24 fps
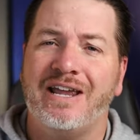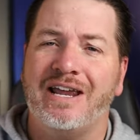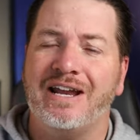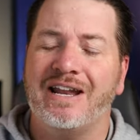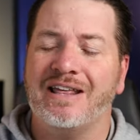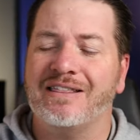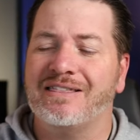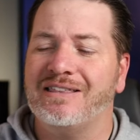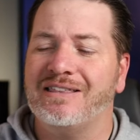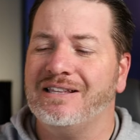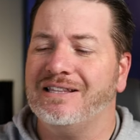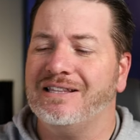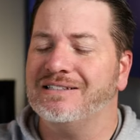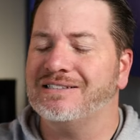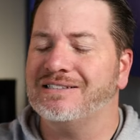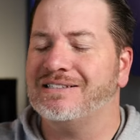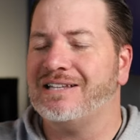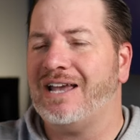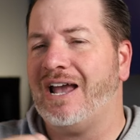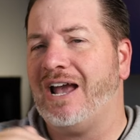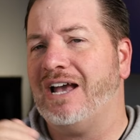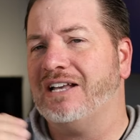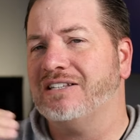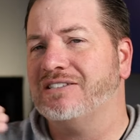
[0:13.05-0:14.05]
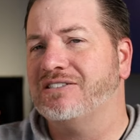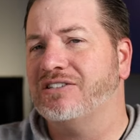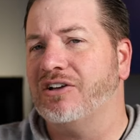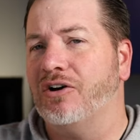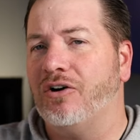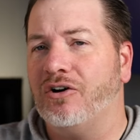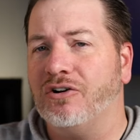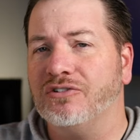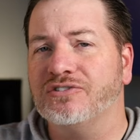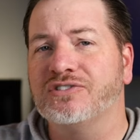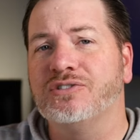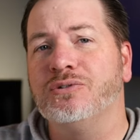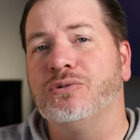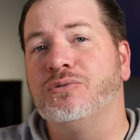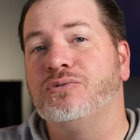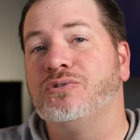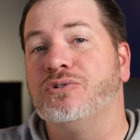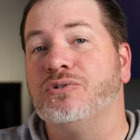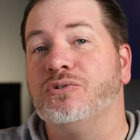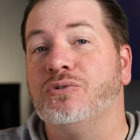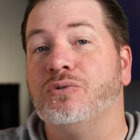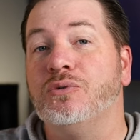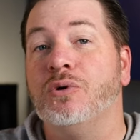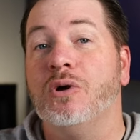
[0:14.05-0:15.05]
and I think this has to also
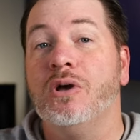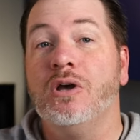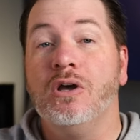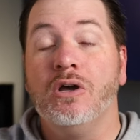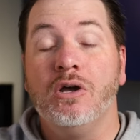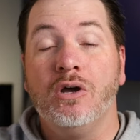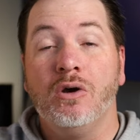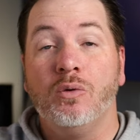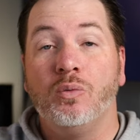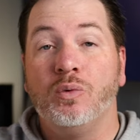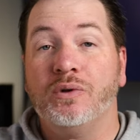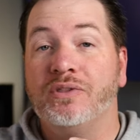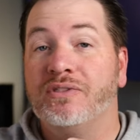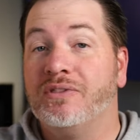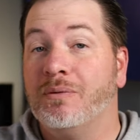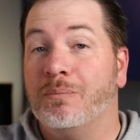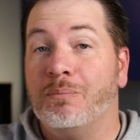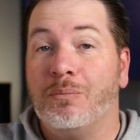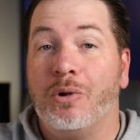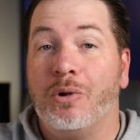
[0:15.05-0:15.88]
do with the